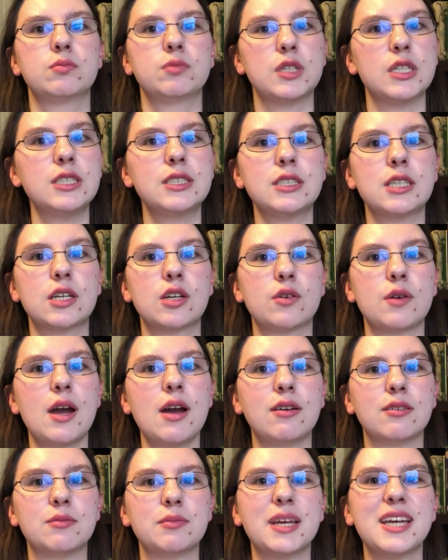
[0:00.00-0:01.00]
please stick
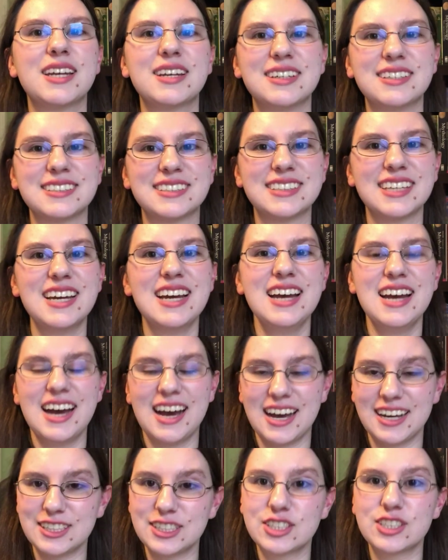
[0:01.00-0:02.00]
around because
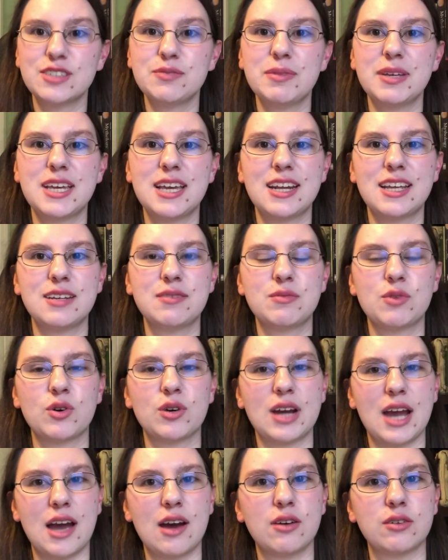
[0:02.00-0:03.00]
I should be getting
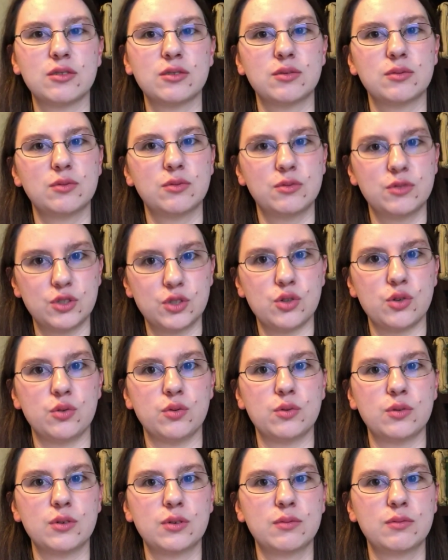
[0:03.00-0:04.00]
more out
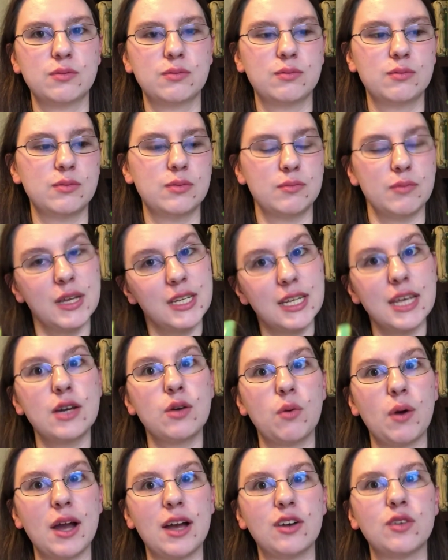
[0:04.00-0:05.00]
soon. May
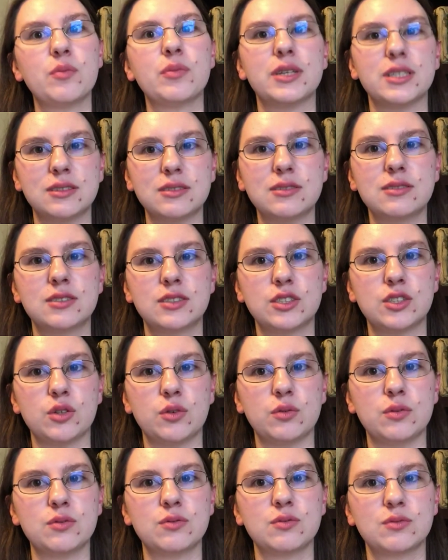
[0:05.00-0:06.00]
take a while, but
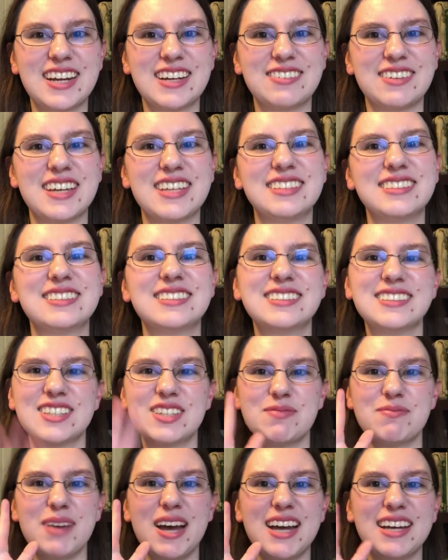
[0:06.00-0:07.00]
soon. Anyway,
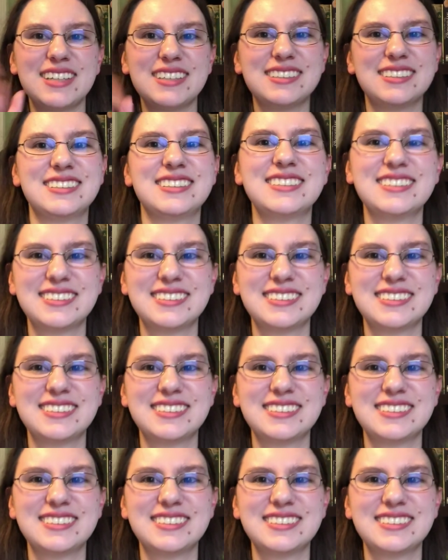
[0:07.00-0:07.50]
bye!